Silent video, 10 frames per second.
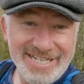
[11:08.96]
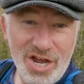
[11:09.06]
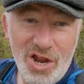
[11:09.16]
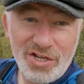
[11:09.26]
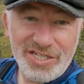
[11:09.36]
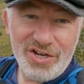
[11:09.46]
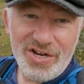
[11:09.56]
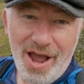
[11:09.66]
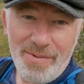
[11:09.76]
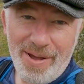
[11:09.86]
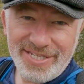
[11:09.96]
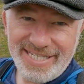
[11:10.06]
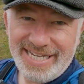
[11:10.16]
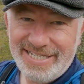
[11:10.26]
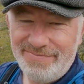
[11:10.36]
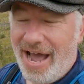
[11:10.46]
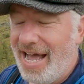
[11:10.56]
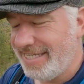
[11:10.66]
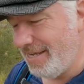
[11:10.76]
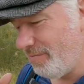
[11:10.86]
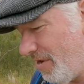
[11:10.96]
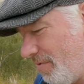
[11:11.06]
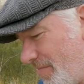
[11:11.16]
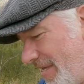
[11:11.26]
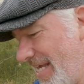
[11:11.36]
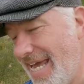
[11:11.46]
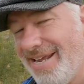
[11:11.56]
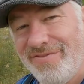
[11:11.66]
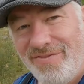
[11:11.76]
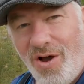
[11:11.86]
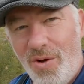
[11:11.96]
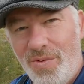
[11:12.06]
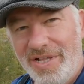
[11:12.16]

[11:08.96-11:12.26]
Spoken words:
Not long to go now, about 6 miles, and we will be in Fort